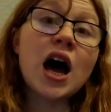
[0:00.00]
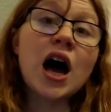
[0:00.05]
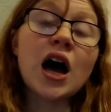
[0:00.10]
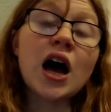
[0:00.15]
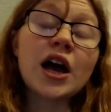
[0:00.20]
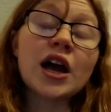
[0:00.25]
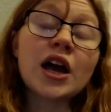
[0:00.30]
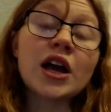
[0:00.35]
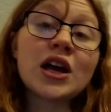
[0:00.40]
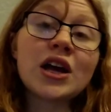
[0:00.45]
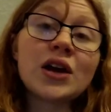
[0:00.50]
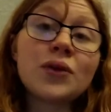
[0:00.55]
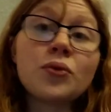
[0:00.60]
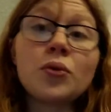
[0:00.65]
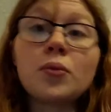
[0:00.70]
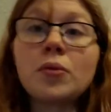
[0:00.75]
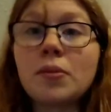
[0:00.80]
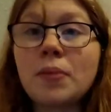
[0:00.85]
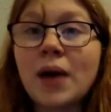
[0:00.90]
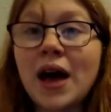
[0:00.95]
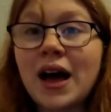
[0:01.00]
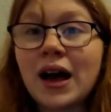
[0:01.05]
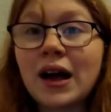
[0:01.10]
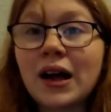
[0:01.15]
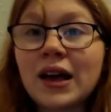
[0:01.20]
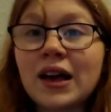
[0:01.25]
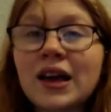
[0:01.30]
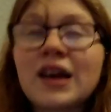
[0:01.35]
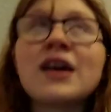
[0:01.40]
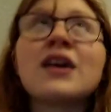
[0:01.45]
I will be
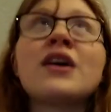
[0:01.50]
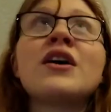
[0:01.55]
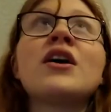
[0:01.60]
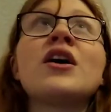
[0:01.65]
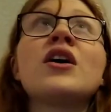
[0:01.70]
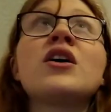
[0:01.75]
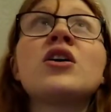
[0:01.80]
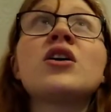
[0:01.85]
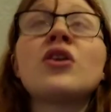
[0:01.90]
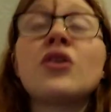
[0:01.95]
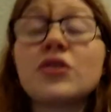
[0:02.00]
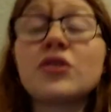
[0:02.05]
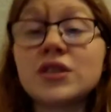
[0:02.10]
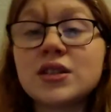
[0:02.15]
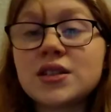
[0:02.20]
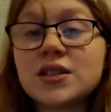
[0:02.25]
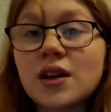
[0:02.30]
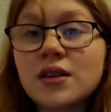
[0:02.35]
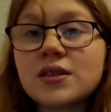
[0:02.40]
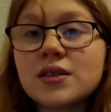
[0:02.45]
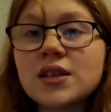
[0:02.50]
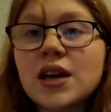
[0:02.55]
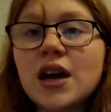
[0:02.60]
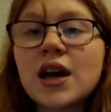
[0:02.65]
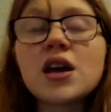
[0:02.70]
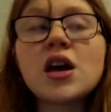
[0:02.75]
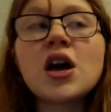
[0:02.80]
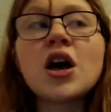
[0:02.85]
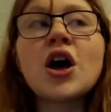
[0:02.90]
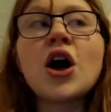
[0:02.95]
back on
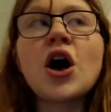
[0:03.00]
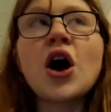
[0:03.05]
Sunday,